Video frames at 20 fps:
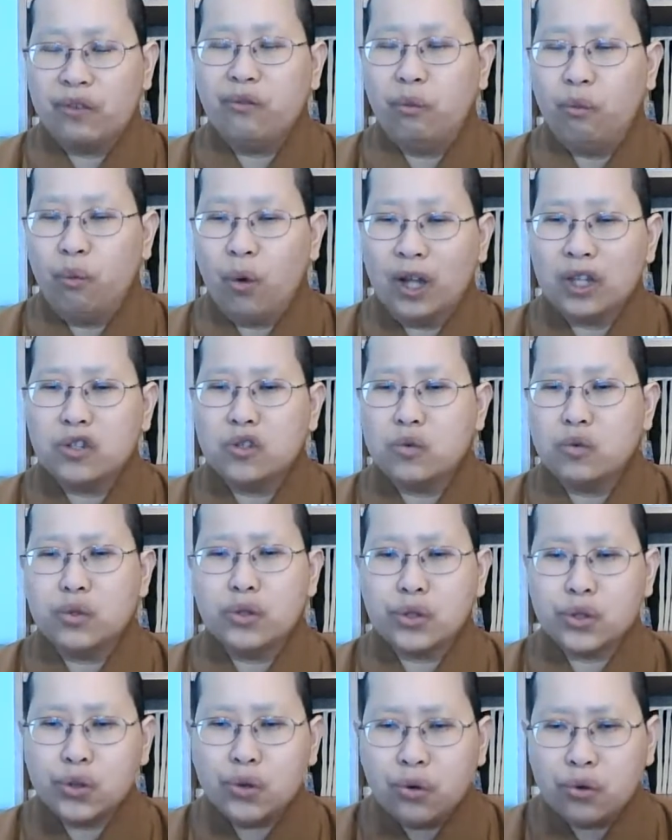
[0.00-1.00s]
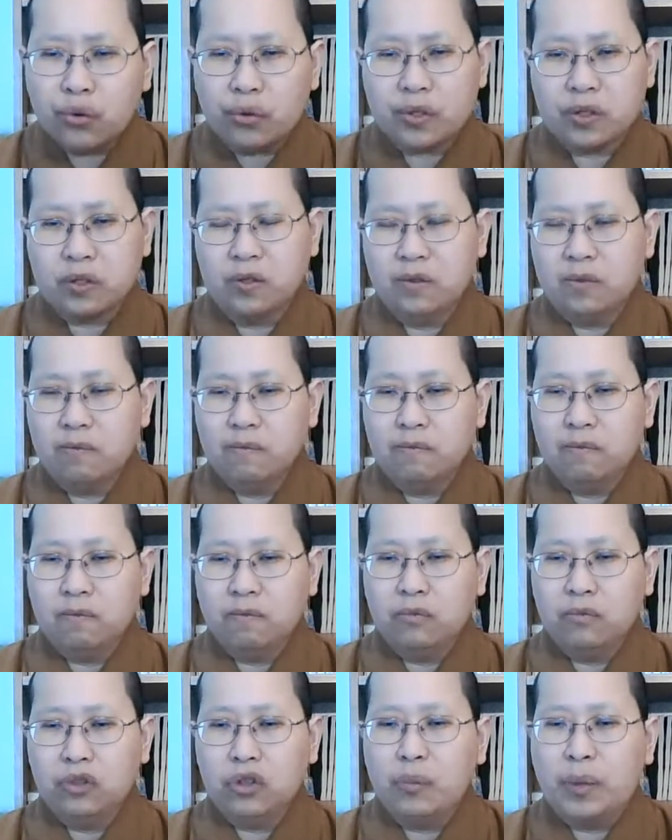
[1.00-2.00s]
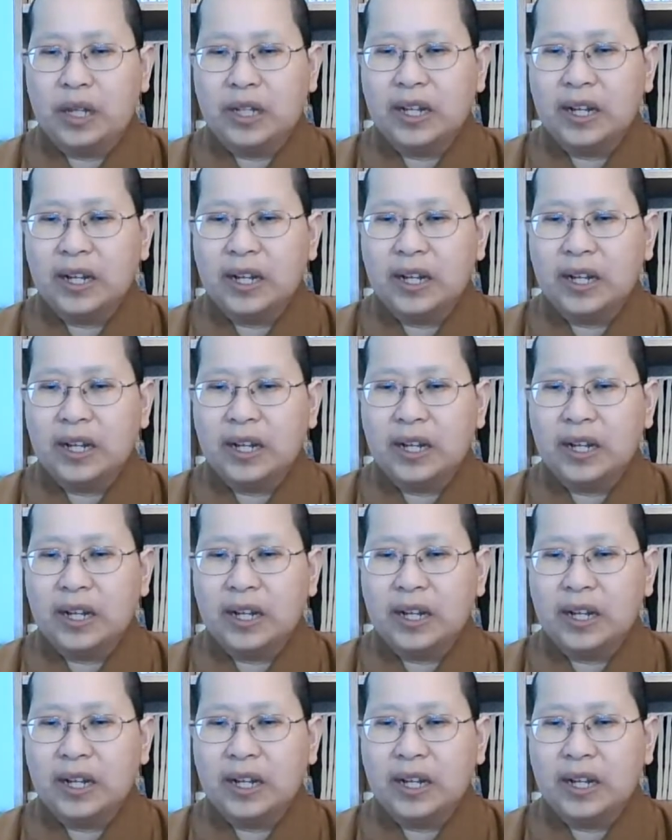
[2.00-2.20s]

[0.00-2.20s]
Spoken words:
what you choose to be